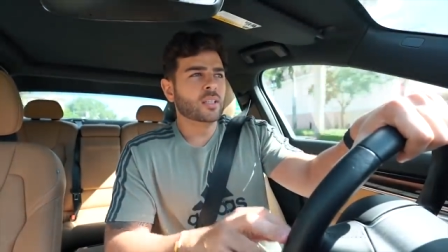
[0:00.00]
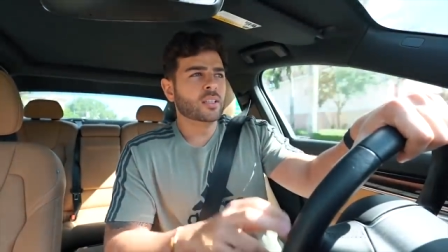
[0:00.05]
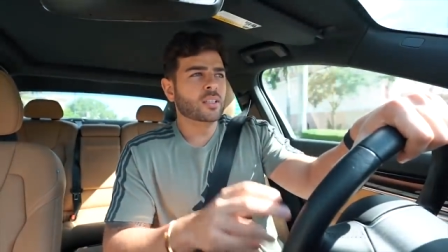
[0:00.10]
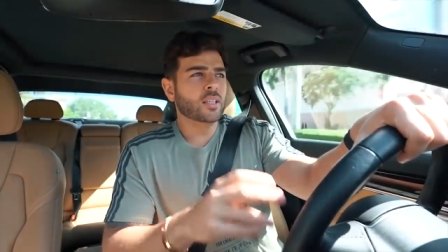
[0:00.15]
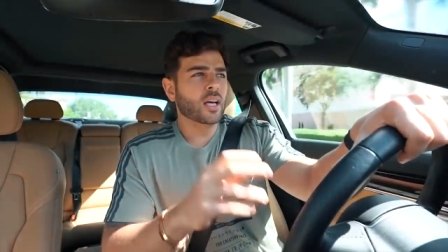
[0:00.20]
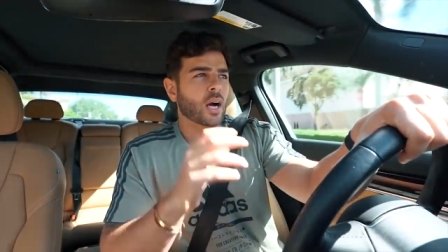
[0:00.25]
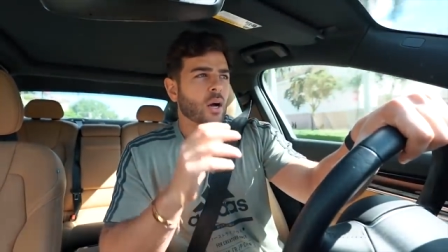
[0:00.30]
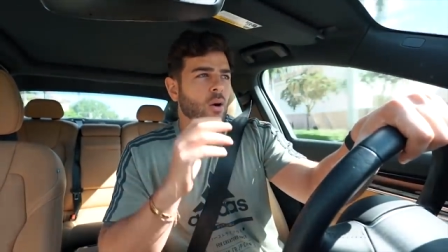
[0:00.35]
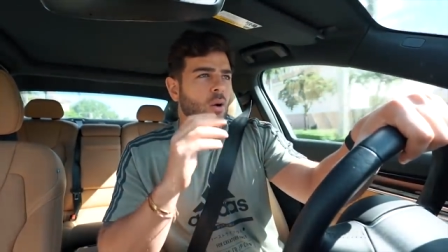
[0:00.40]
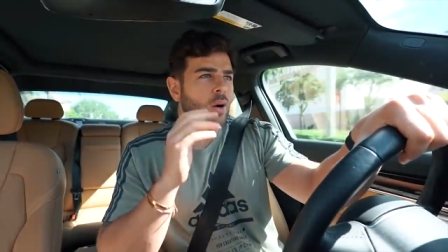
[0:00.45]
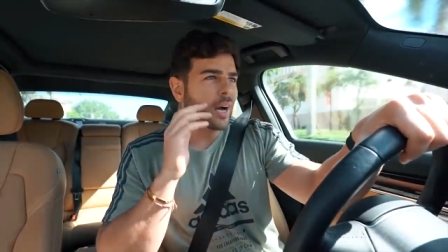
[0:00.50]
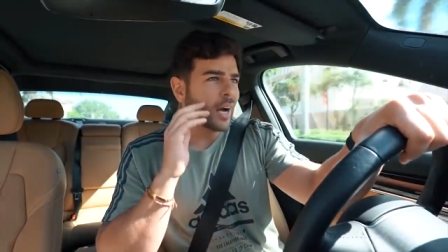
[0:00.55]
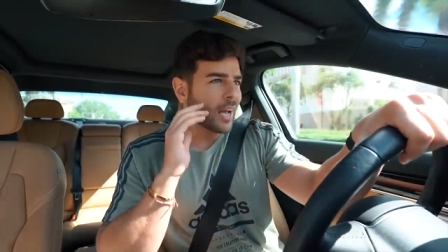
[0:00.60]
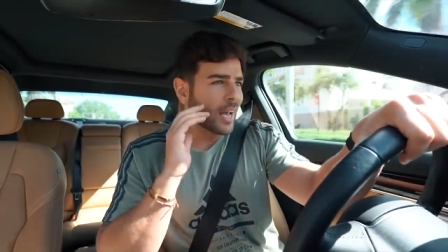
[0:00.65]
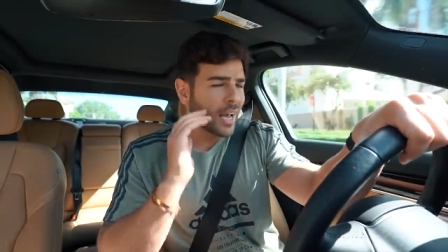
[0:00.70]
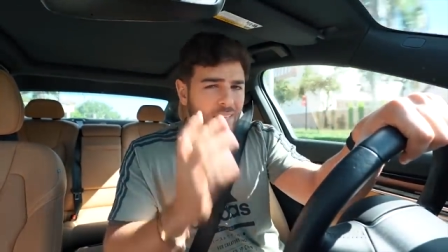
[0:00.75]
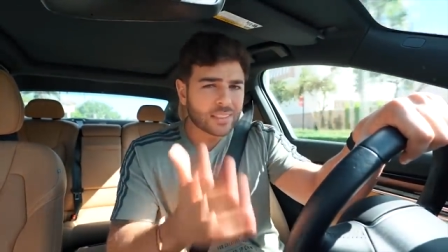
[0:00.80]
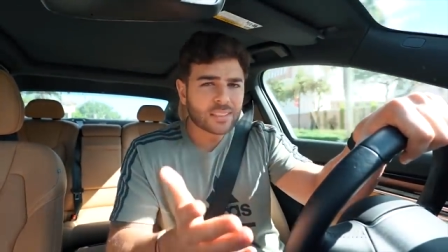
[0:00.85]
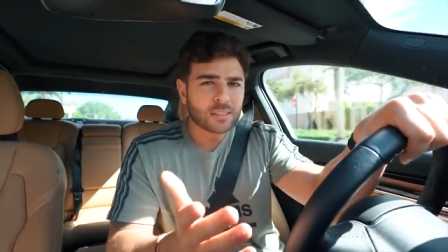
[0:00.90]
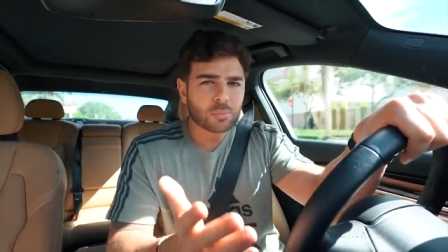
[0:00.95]
Now, I
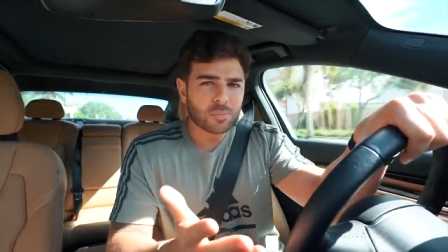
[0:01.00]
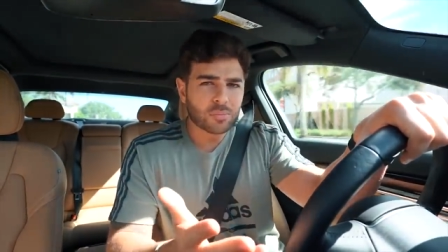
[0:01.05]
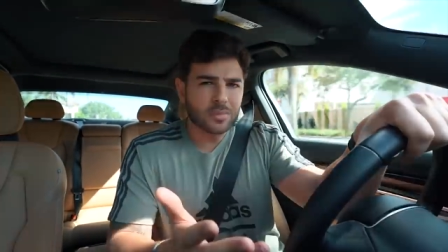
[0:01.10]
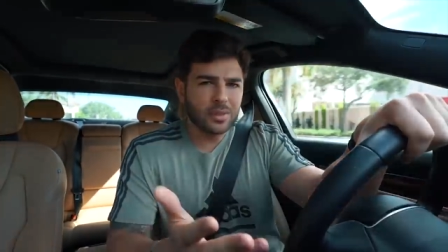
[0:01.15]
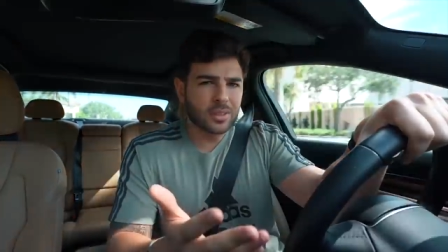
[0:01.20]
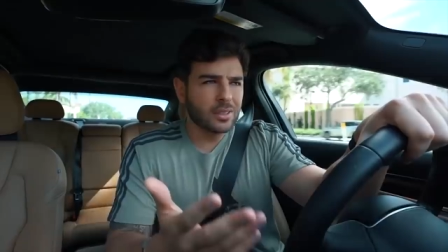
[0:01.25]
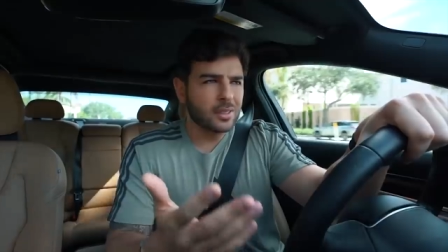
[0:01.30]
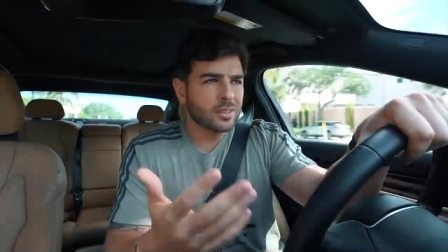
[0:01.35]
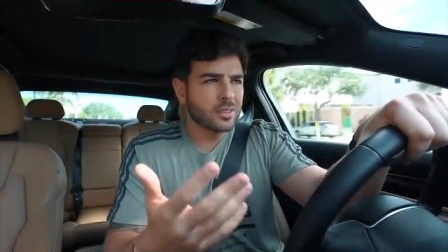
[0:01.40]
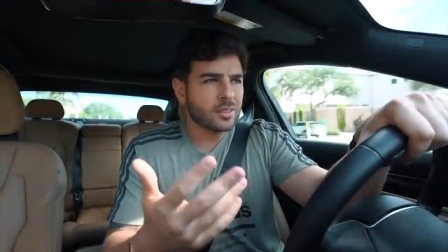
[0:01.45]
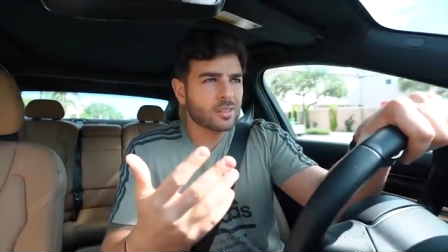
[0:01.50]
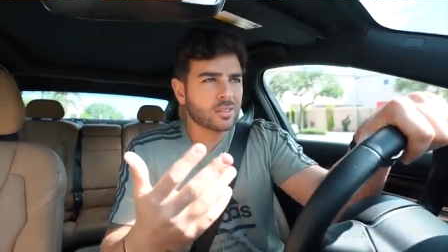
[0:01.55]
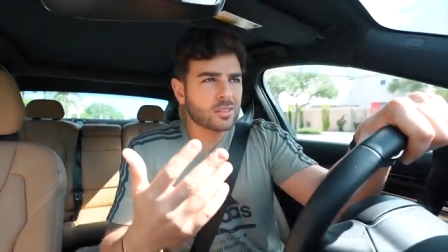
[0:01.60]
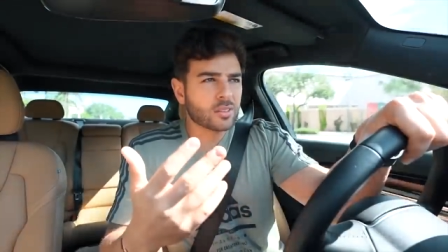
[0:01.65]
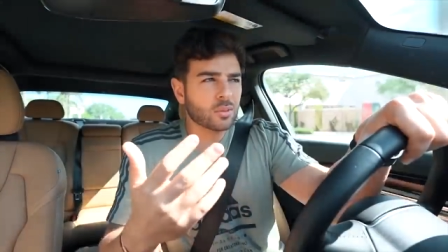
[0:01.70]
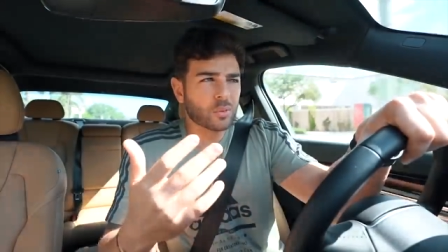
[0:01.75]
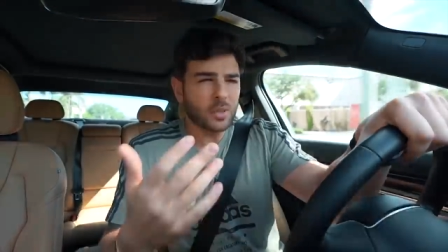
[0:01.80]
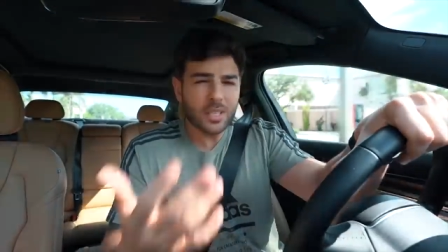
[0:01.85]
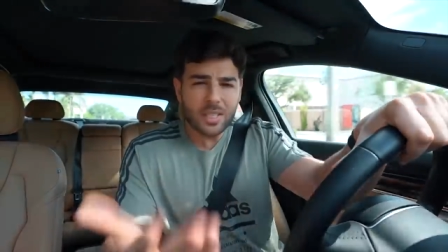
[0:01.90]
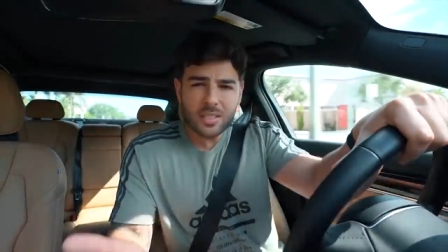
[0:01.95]
asked him,
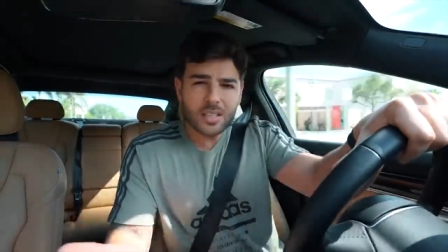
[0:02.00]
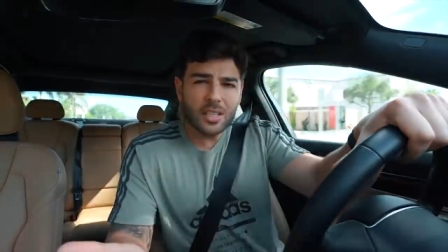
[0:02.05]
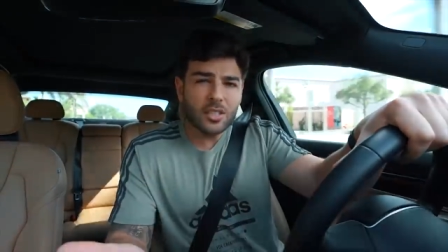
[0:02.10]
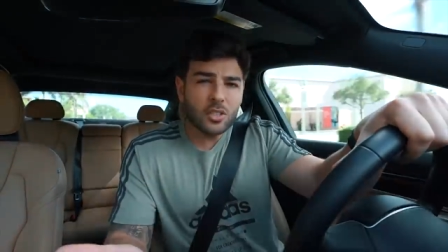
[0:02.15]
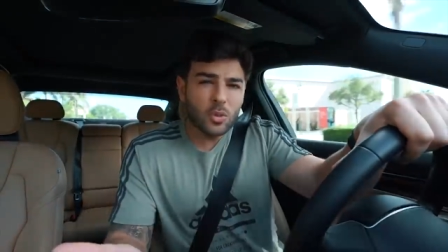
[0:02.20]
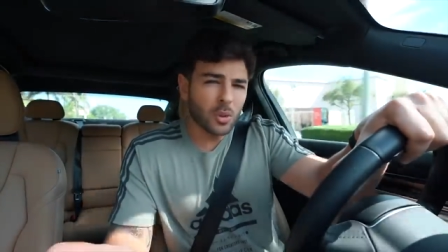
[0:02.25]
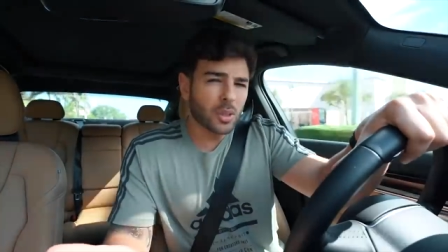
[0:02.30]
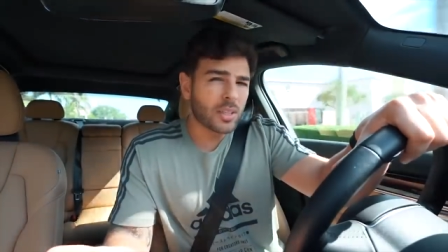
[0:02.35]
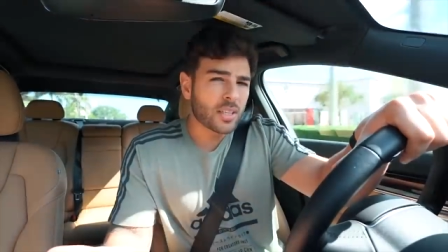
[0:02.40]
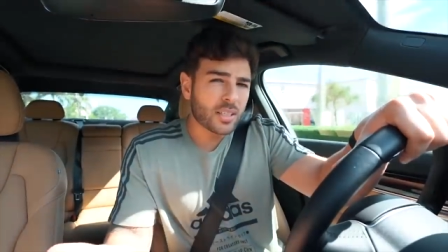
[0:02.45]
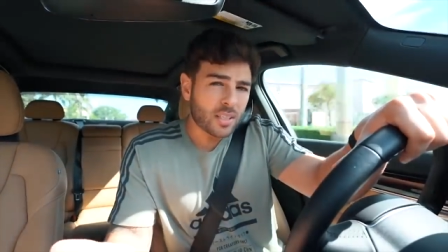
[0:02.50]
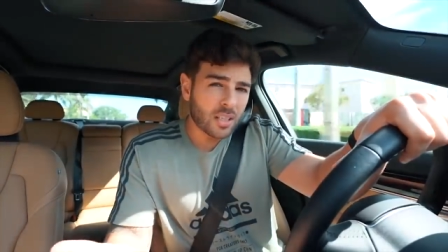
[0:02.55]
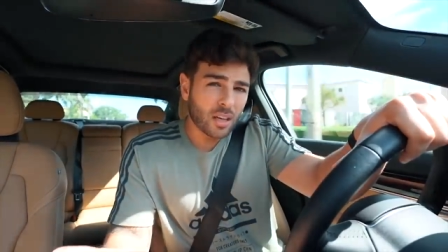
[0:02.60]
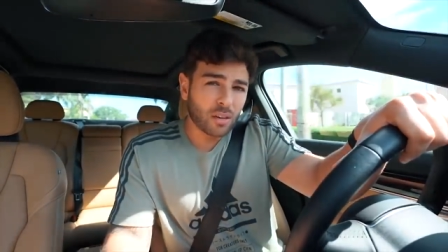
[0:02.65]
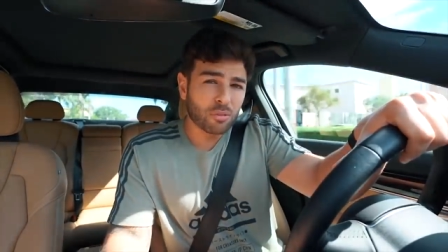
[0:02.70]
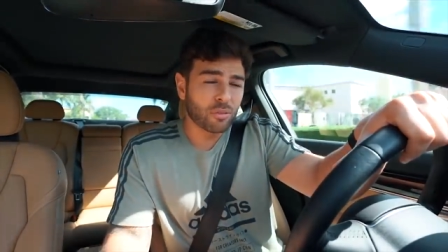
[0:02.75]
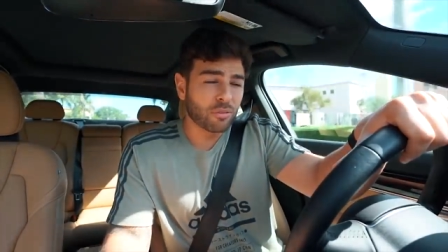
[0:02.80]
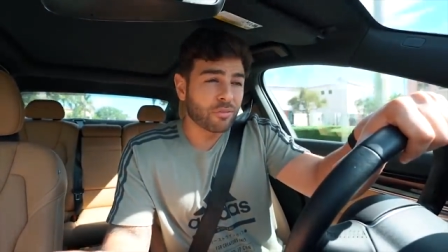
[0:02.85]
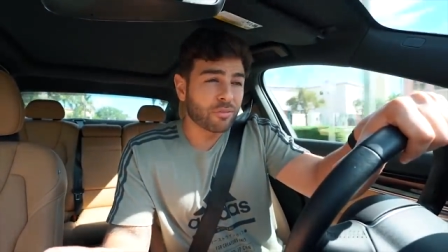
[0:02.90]
do these things really sell for